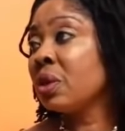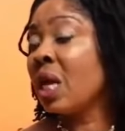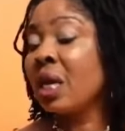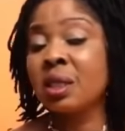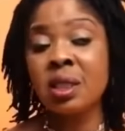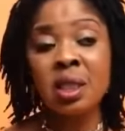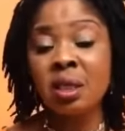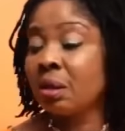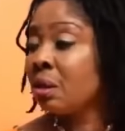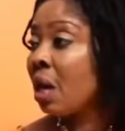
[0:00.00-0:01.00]
That
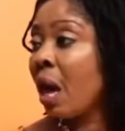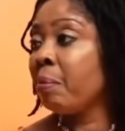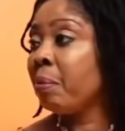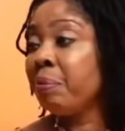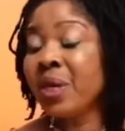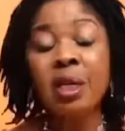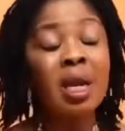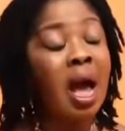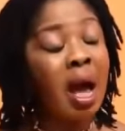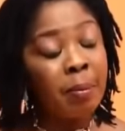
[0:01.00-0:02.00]
see,
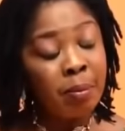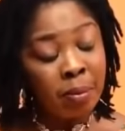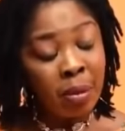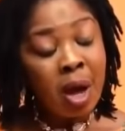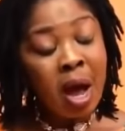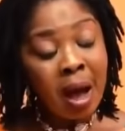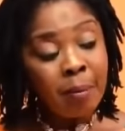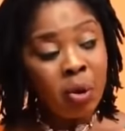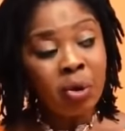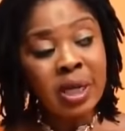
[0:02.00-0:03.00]
I'm
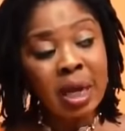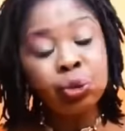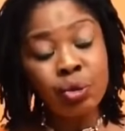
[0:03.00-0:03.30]
under